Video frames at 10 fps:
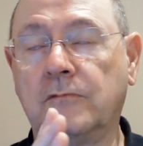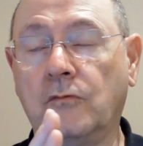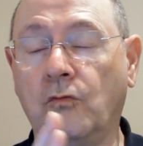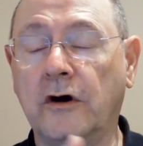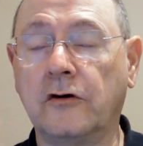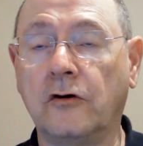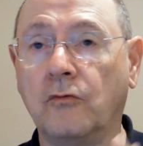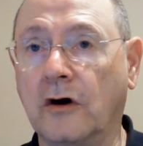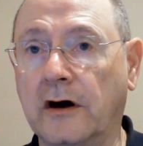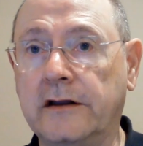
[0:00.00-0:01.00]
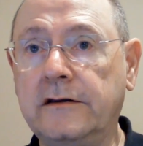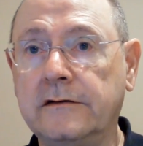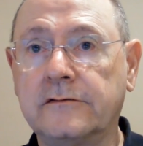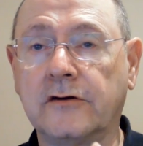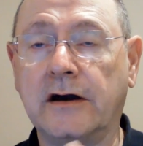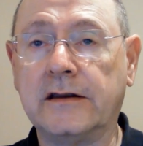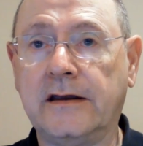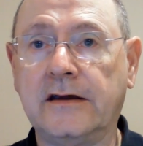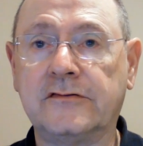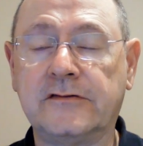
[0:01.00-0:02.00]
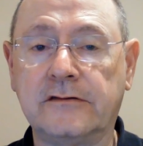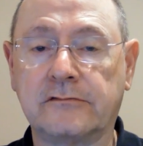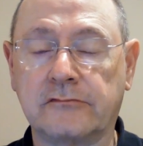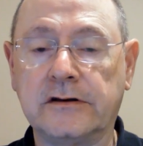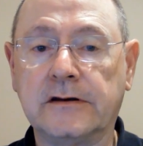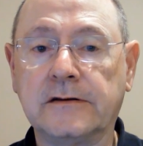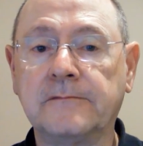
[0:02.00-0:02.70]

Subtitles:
101.st3,